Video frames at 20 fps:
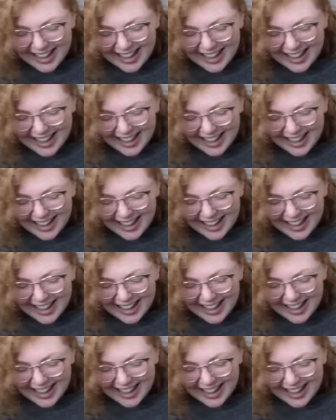
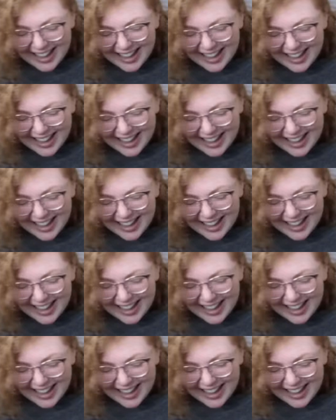
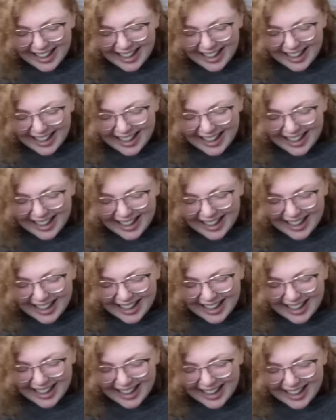
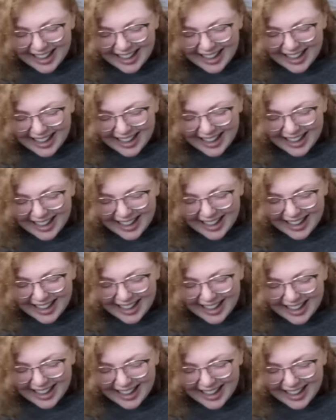
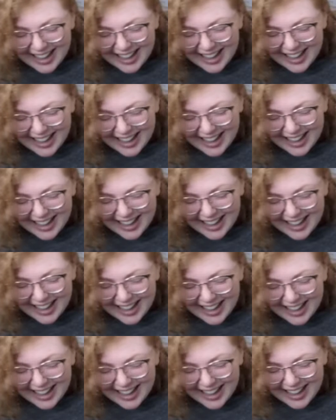
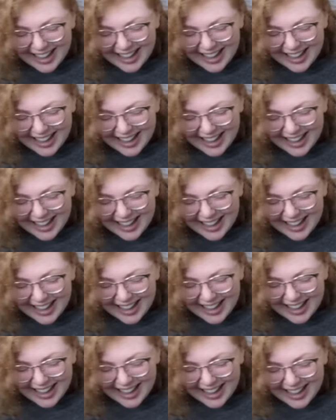
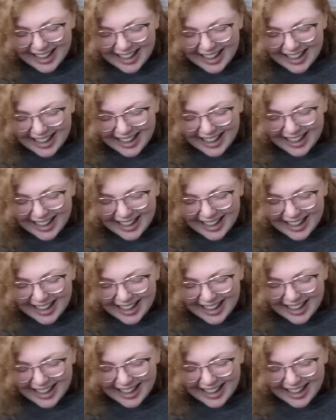(silent)